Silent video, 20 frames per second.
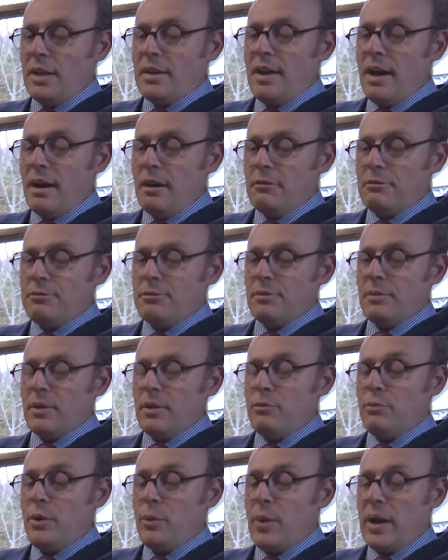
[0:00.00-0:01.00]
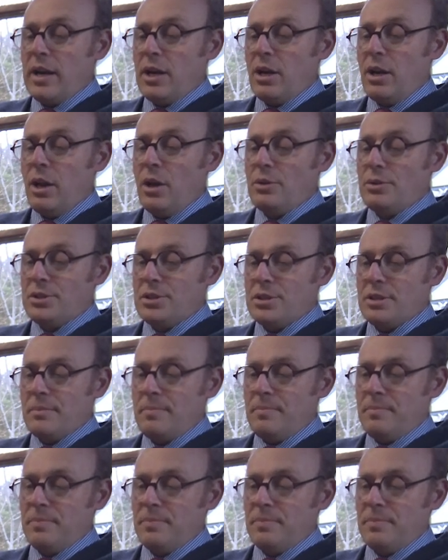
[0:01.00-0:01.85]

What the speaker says: enough if we went close.